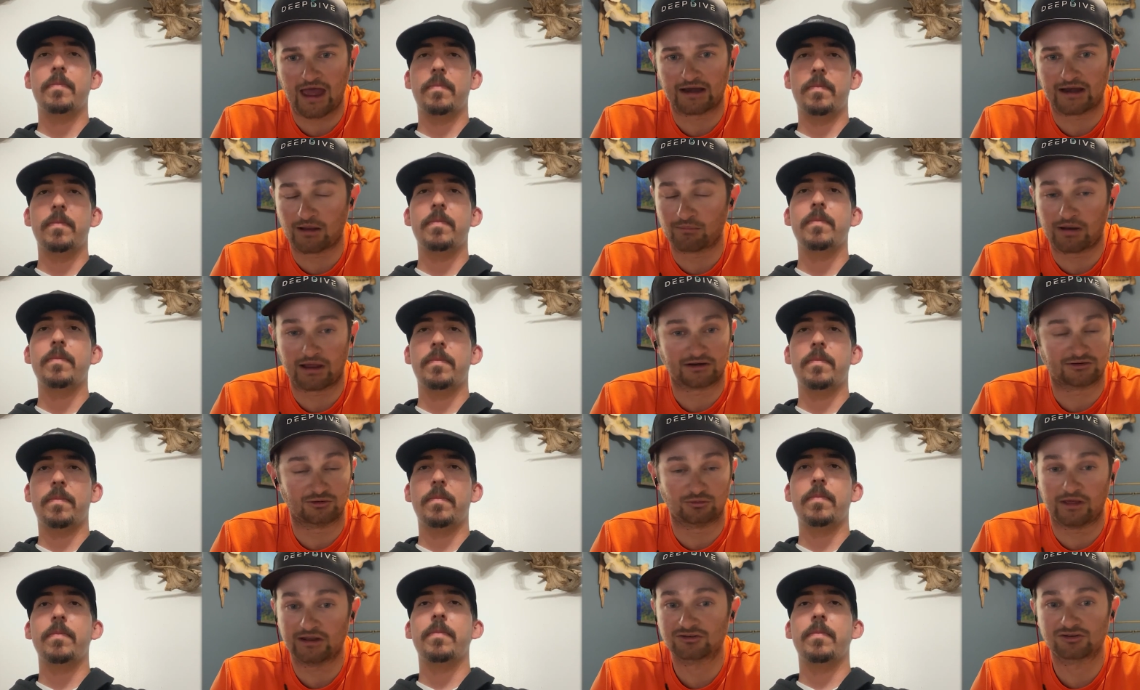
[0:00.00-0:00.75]
Speaker 1: and I'm
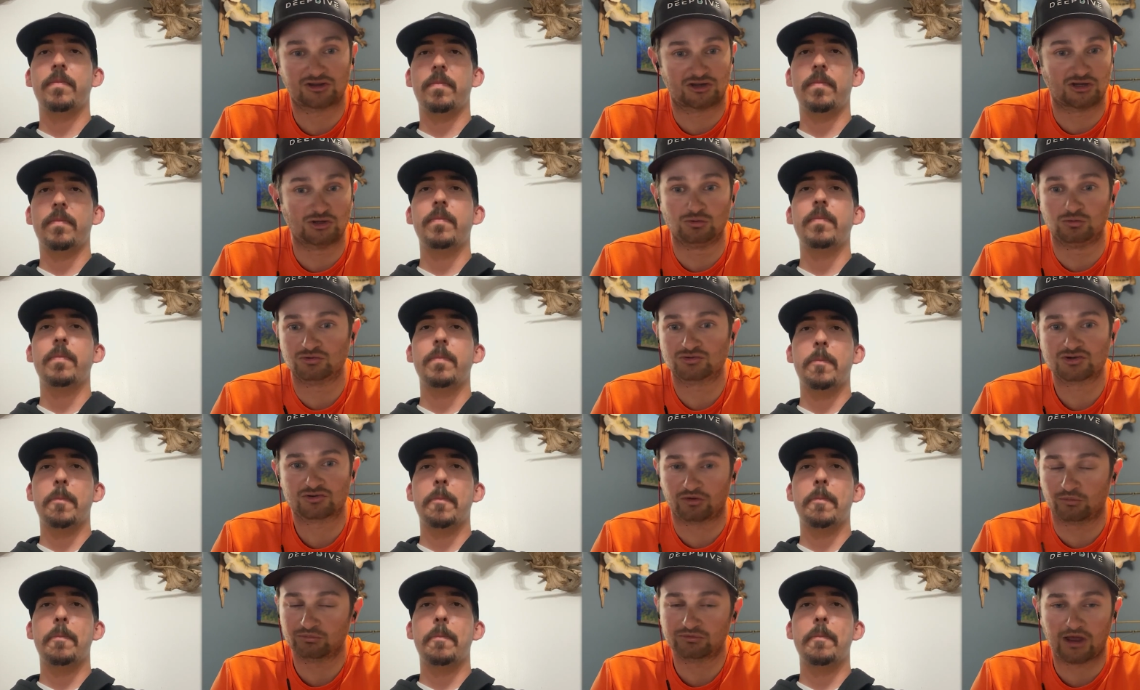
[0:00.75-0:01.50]
like, dude, that's
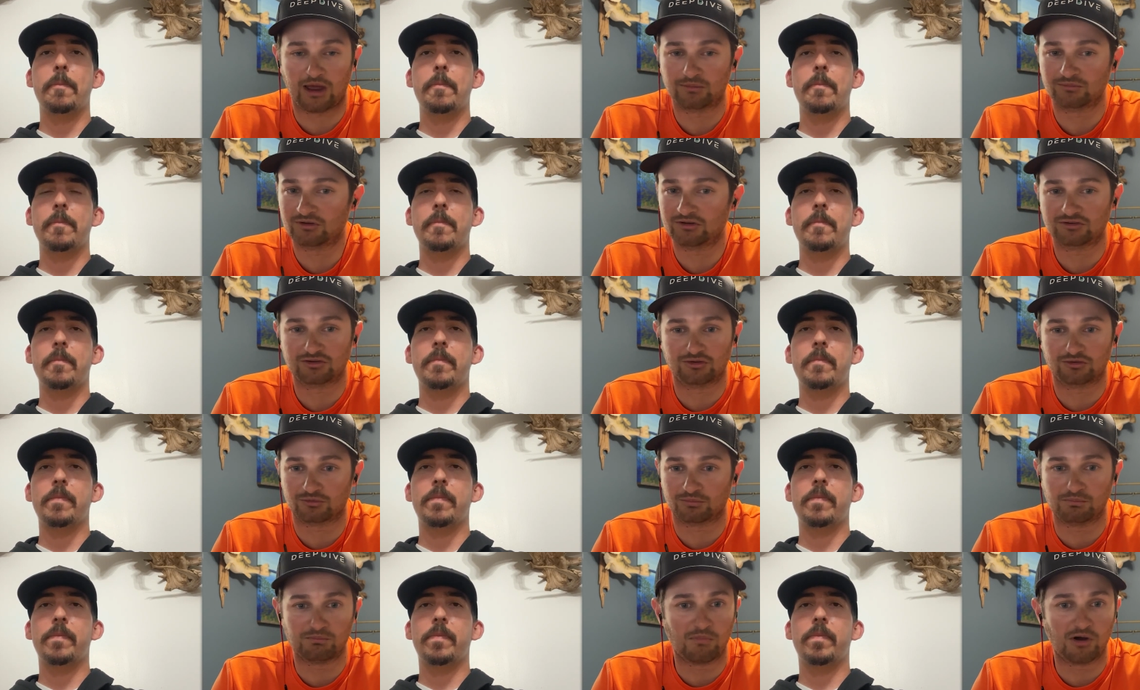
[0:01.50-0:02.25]
huge. Sometimes it's
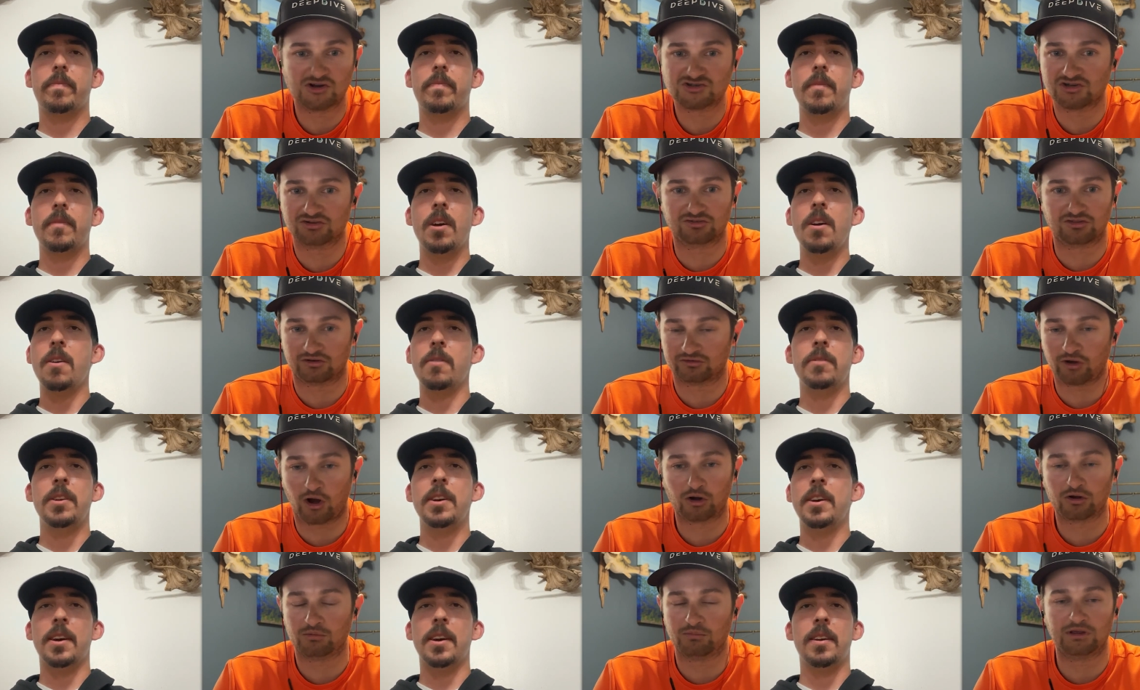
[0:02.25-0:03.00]
as much as the
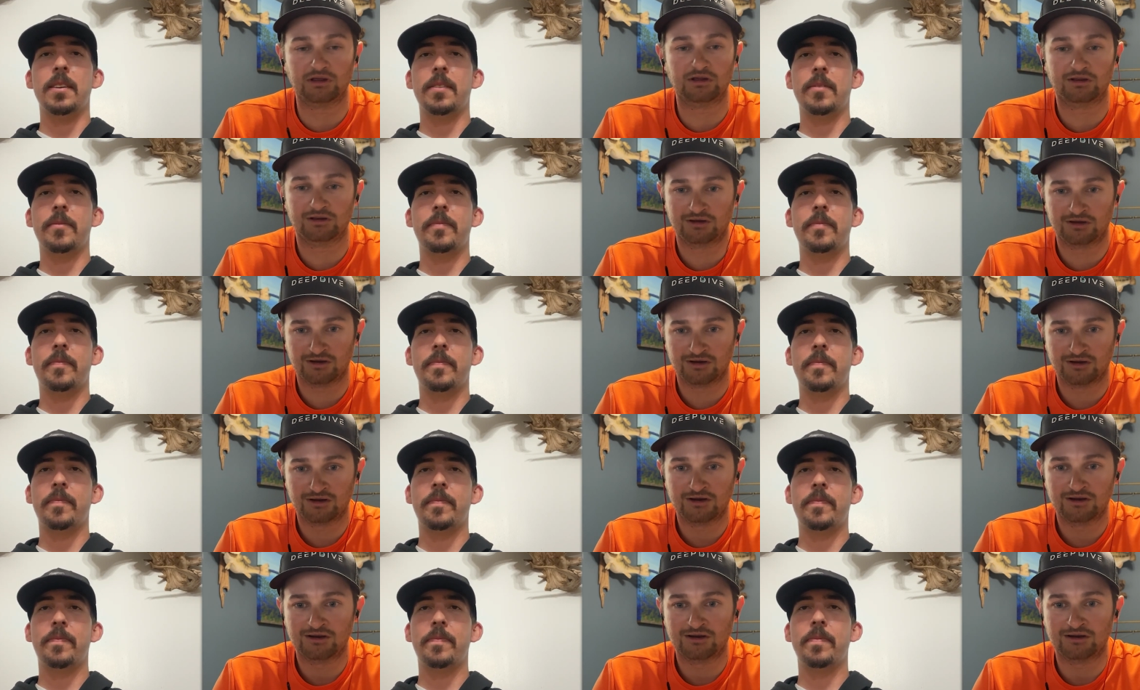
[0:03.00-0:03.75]
oh, tournament.
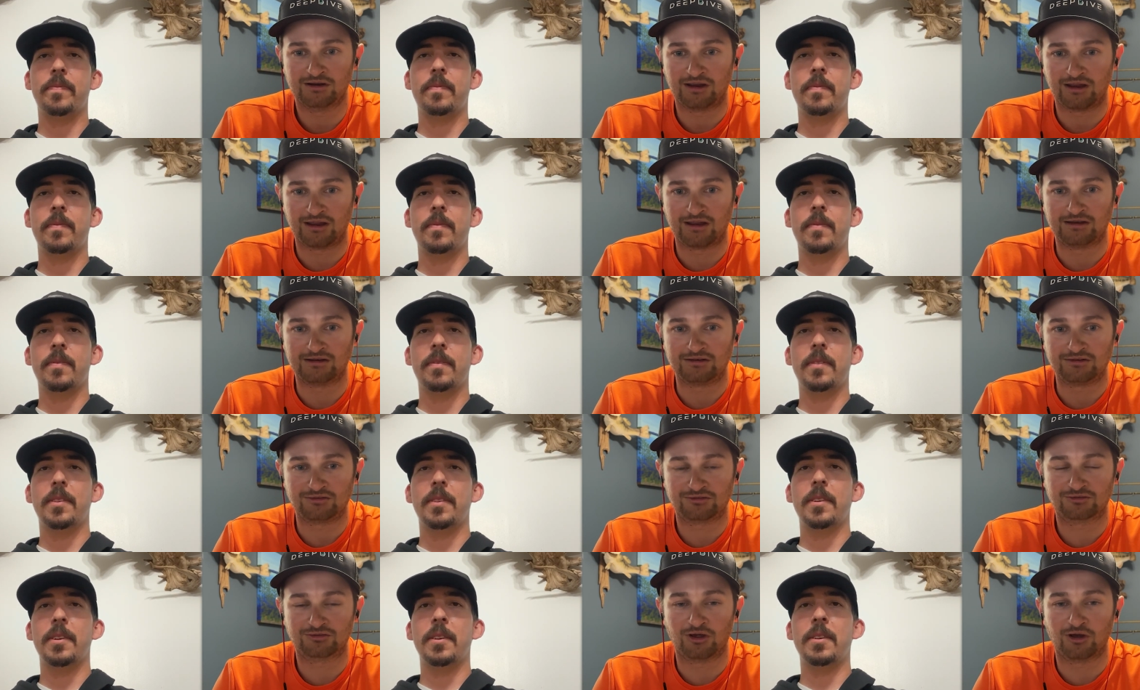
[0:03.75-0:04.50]
Yeah.
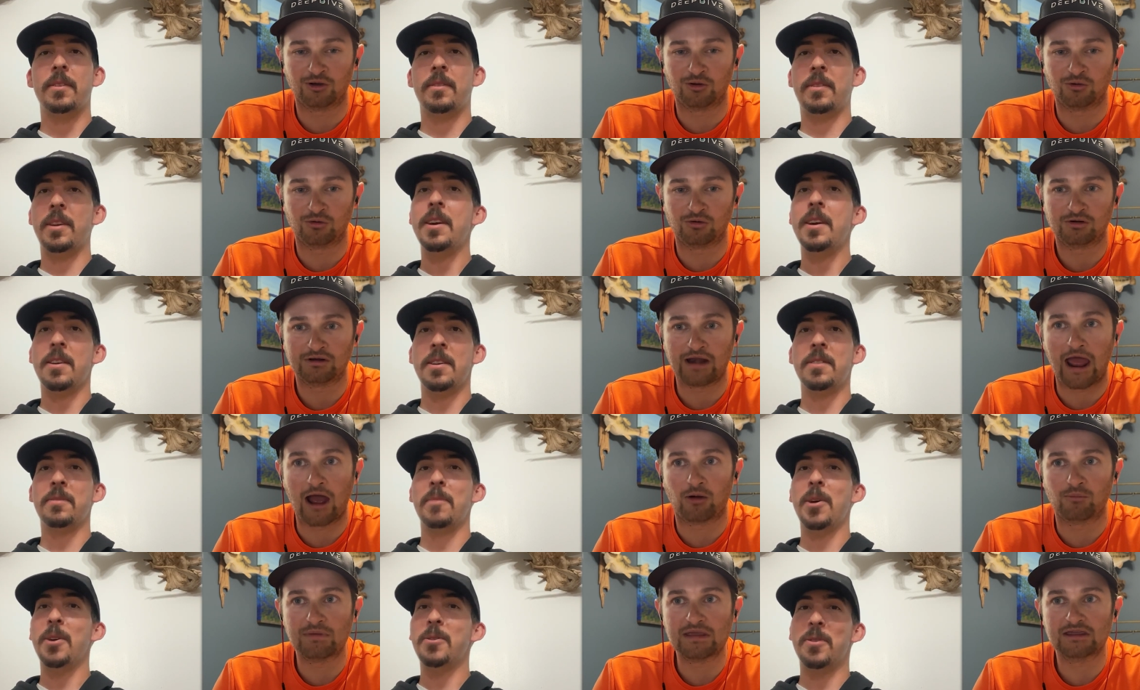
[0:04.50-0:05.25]
And so yeah,
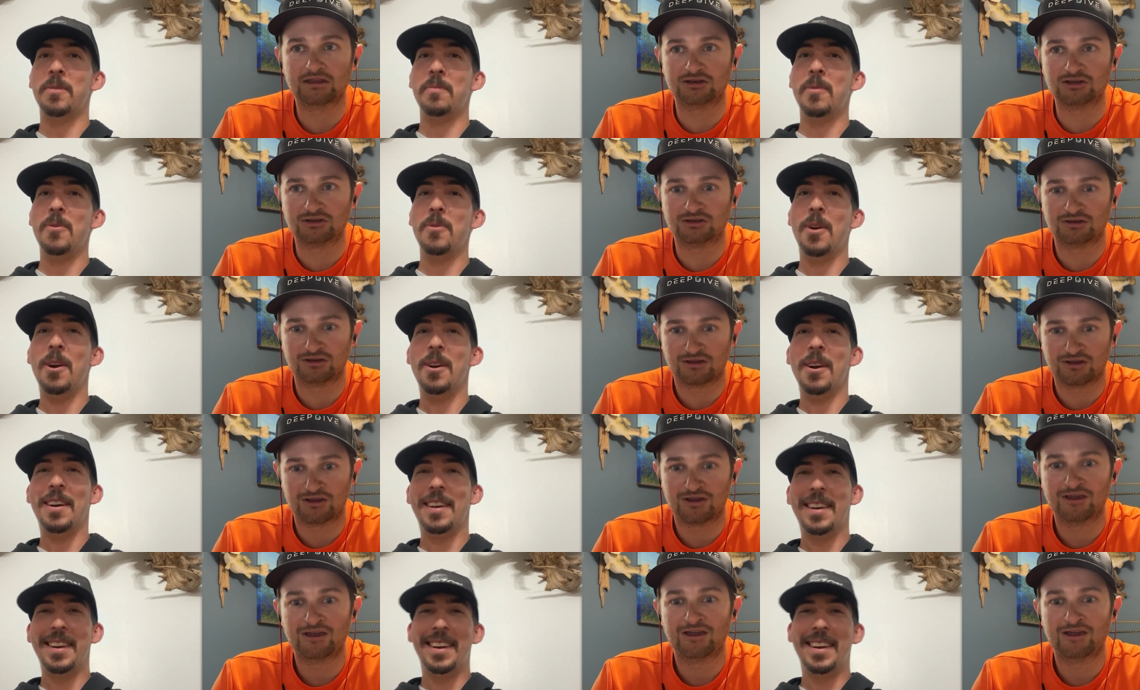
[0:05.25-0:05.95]
now me and more.